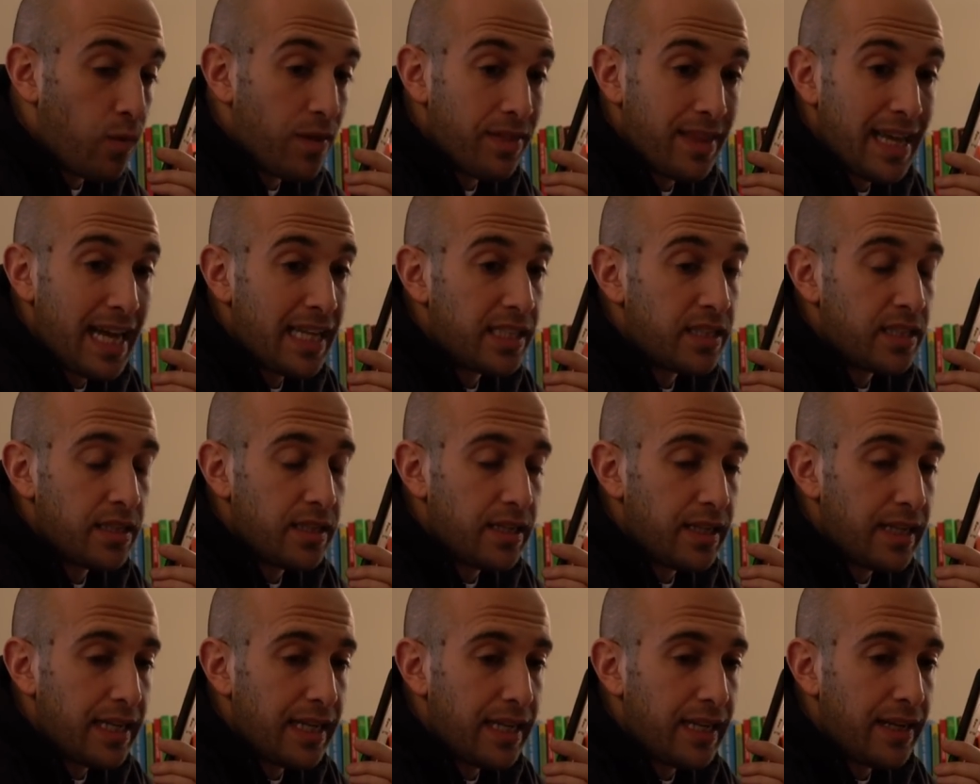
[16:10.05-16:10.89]
That's
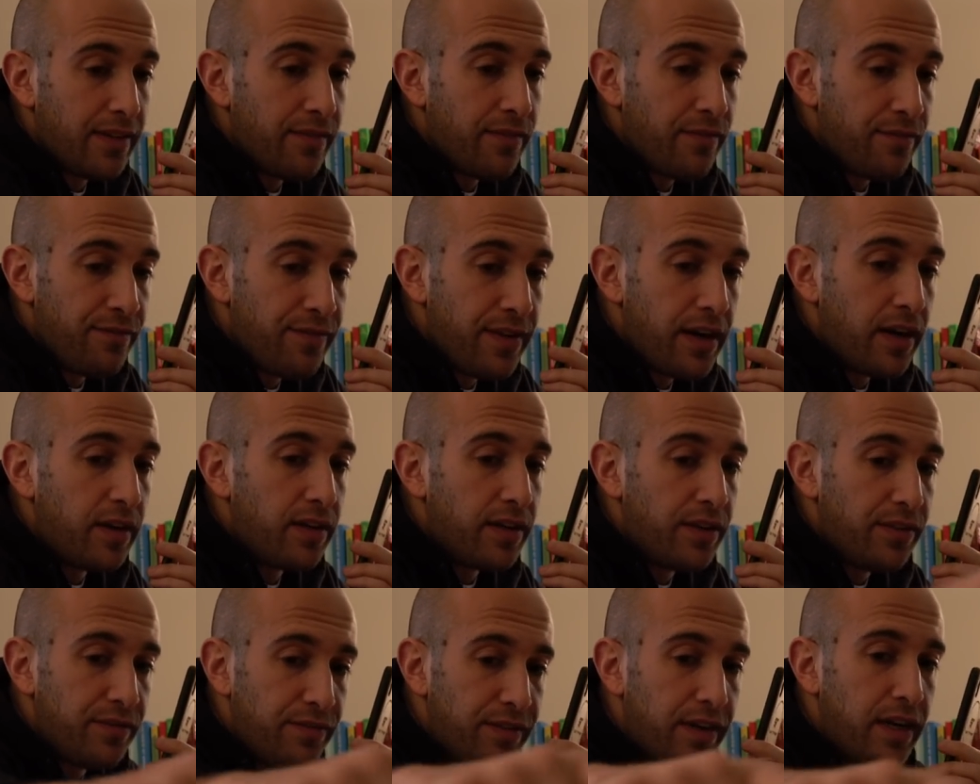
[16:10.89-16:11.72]
a
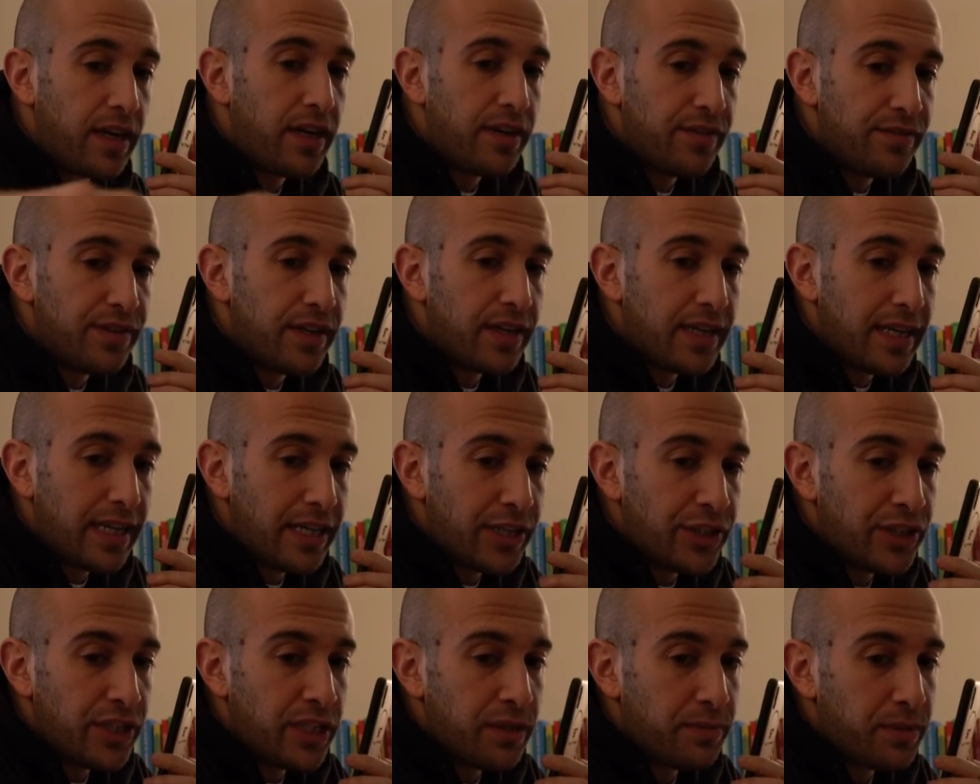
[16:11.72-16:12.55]
very, very, very
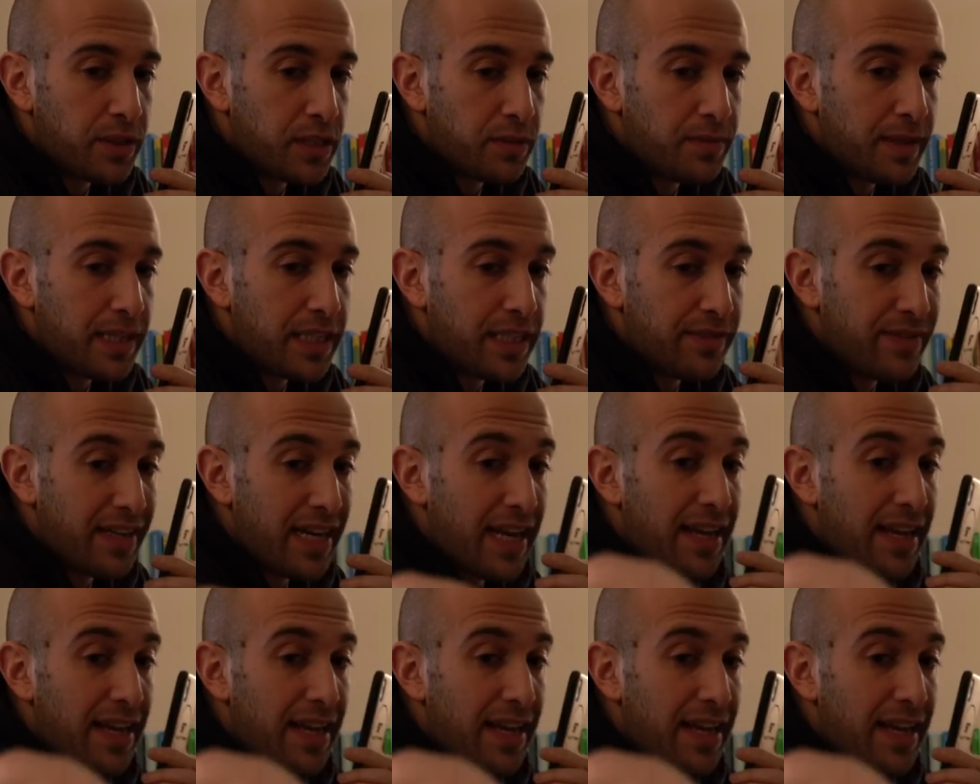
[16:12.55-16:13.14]
interesting perspective.